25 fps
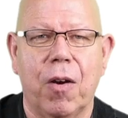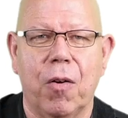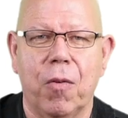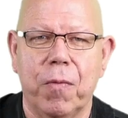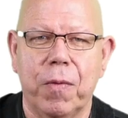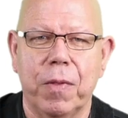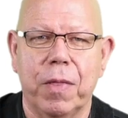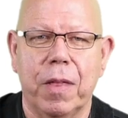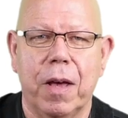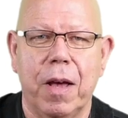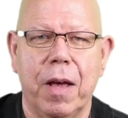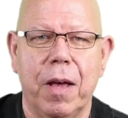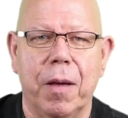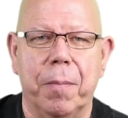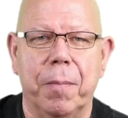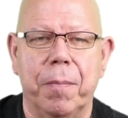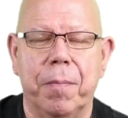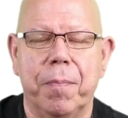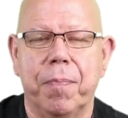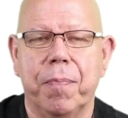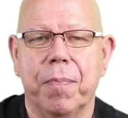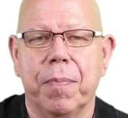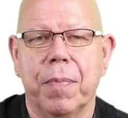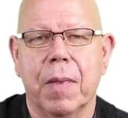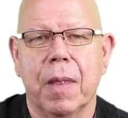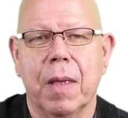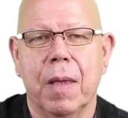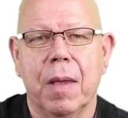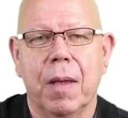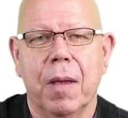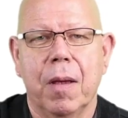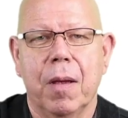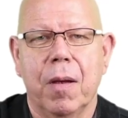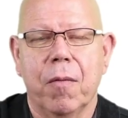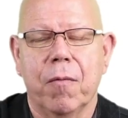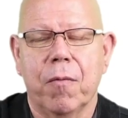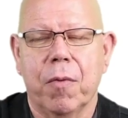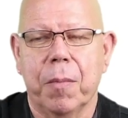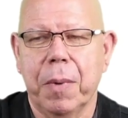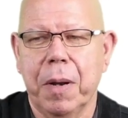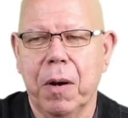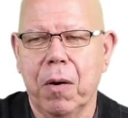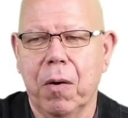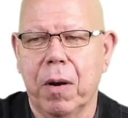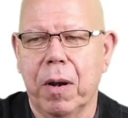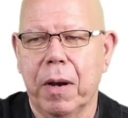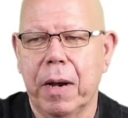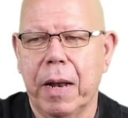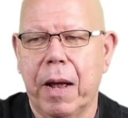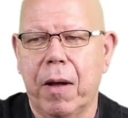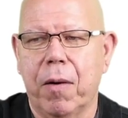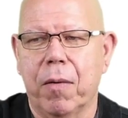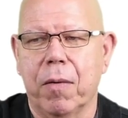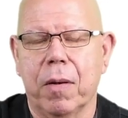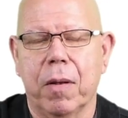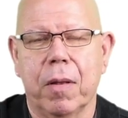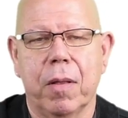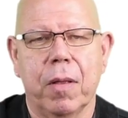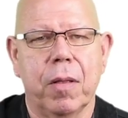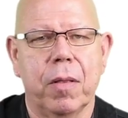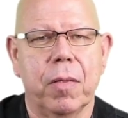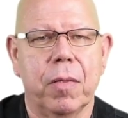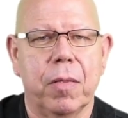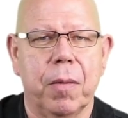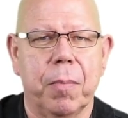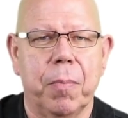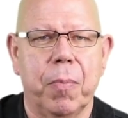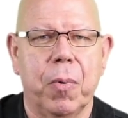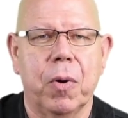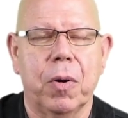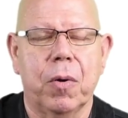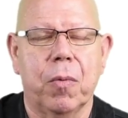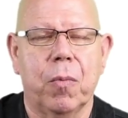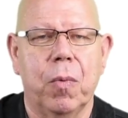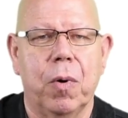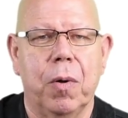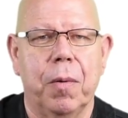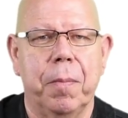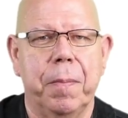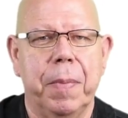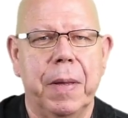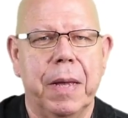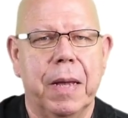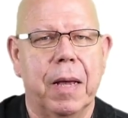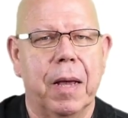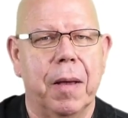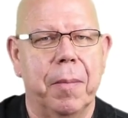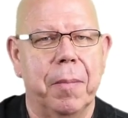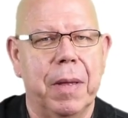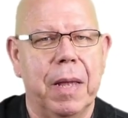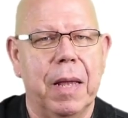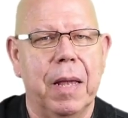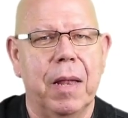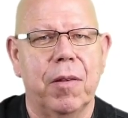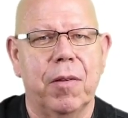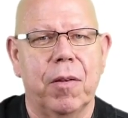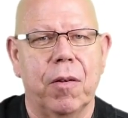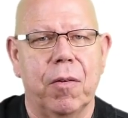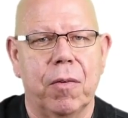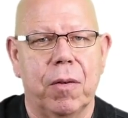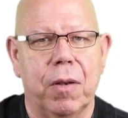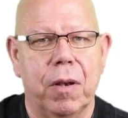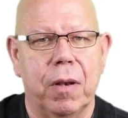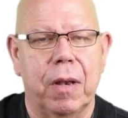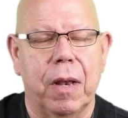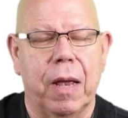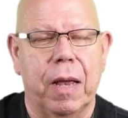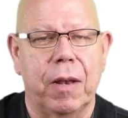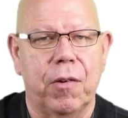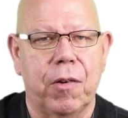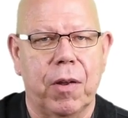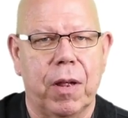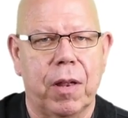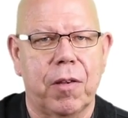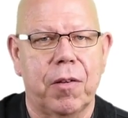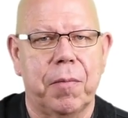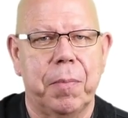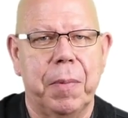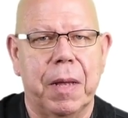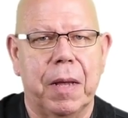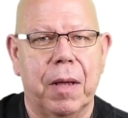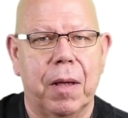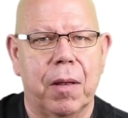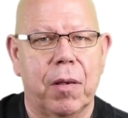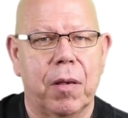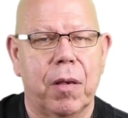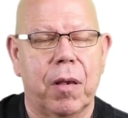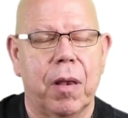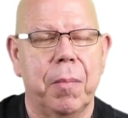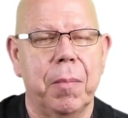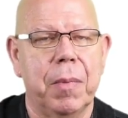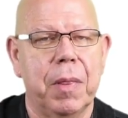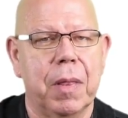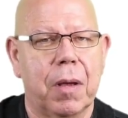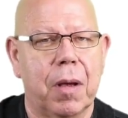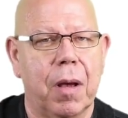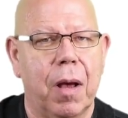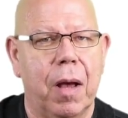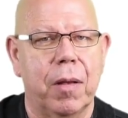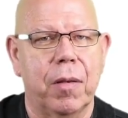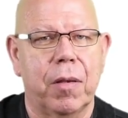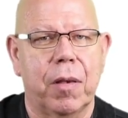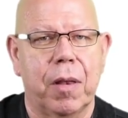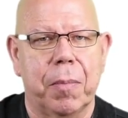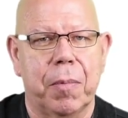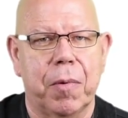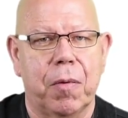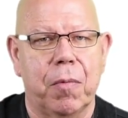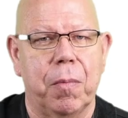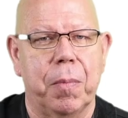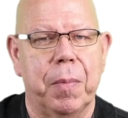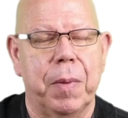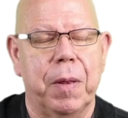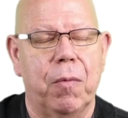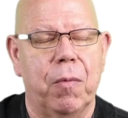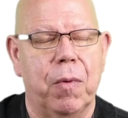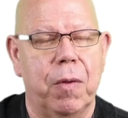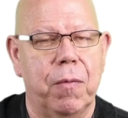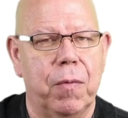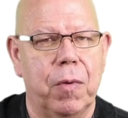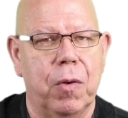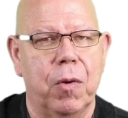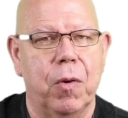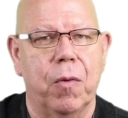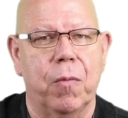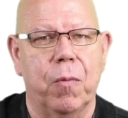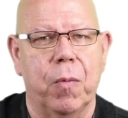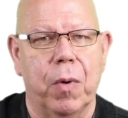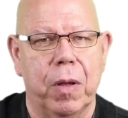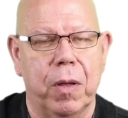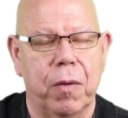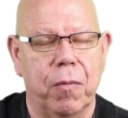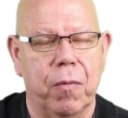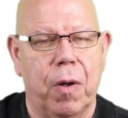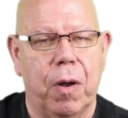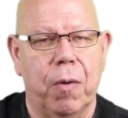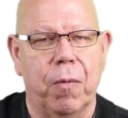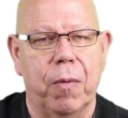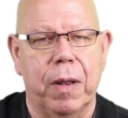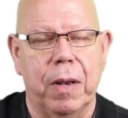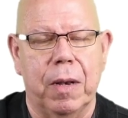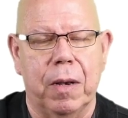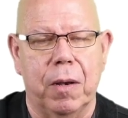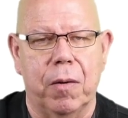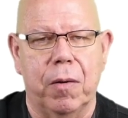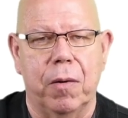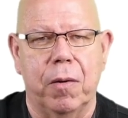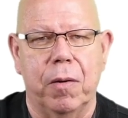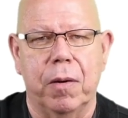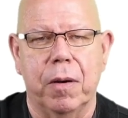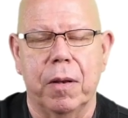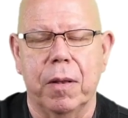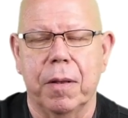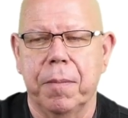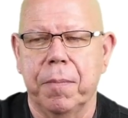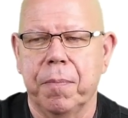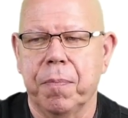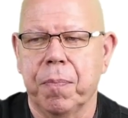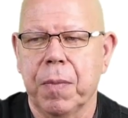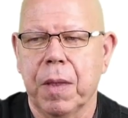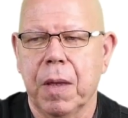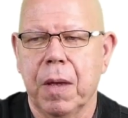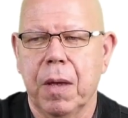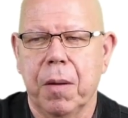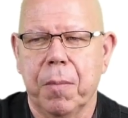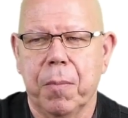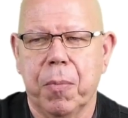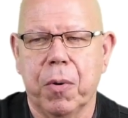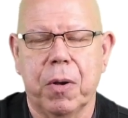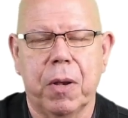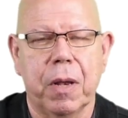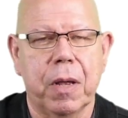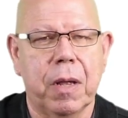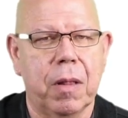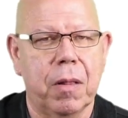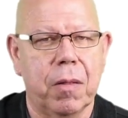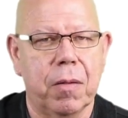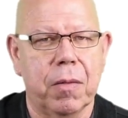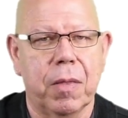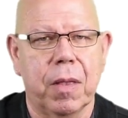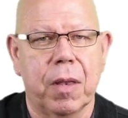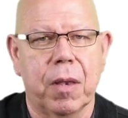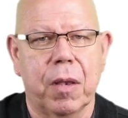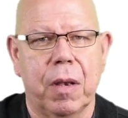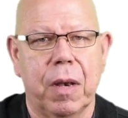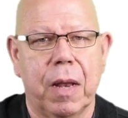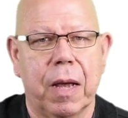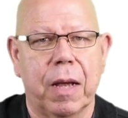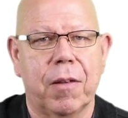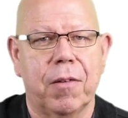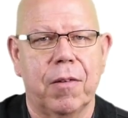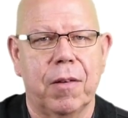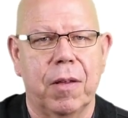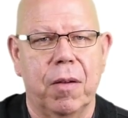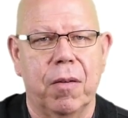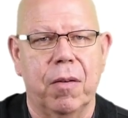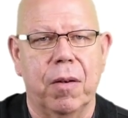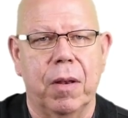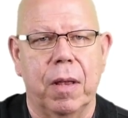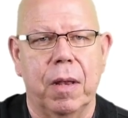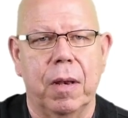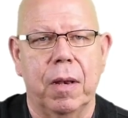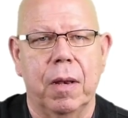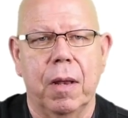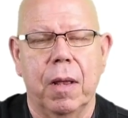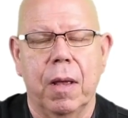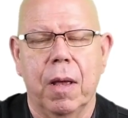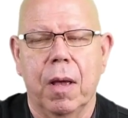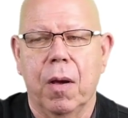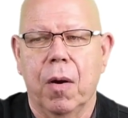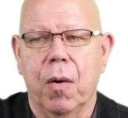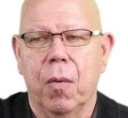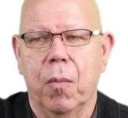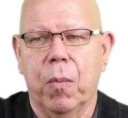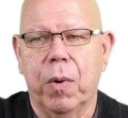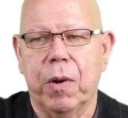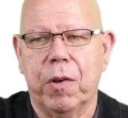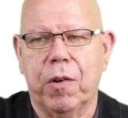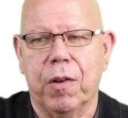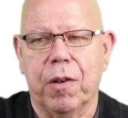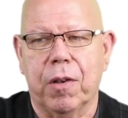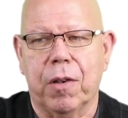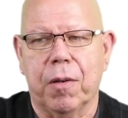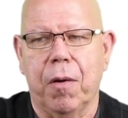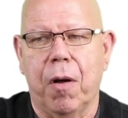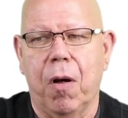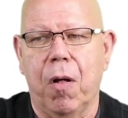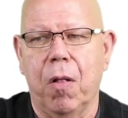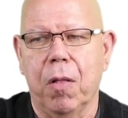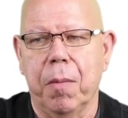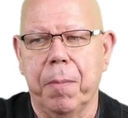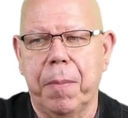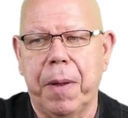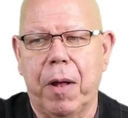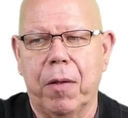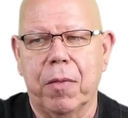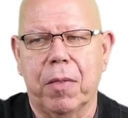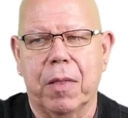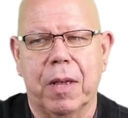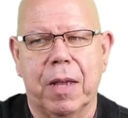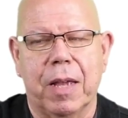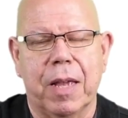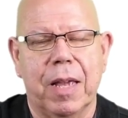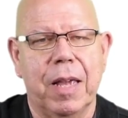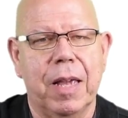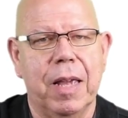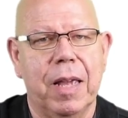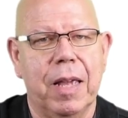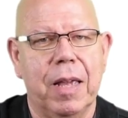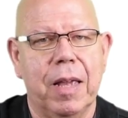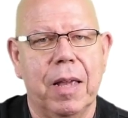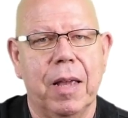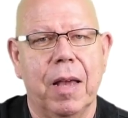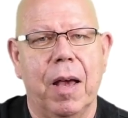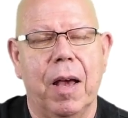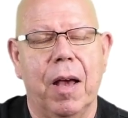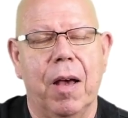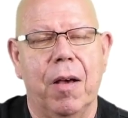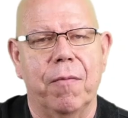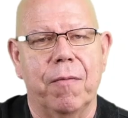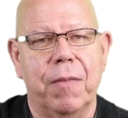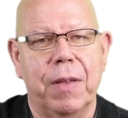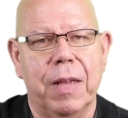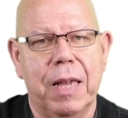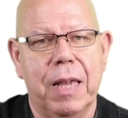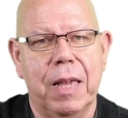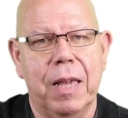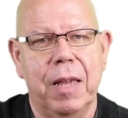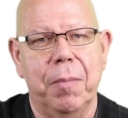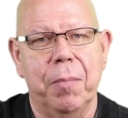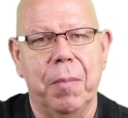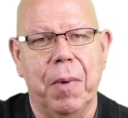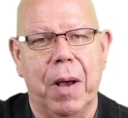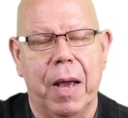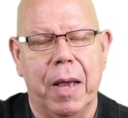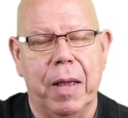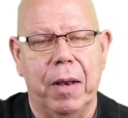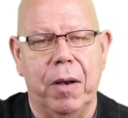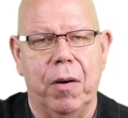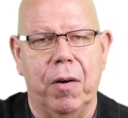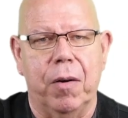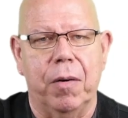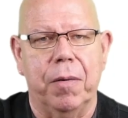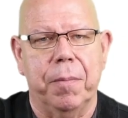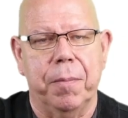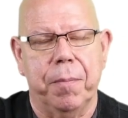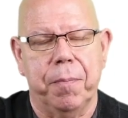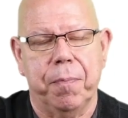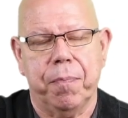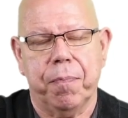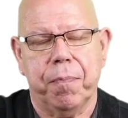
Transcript: over the hump. From here on out, the book will become easier to digest because some of the concepts will be review of what you've already learned, particularly this next unit, which is all about the key of E minor.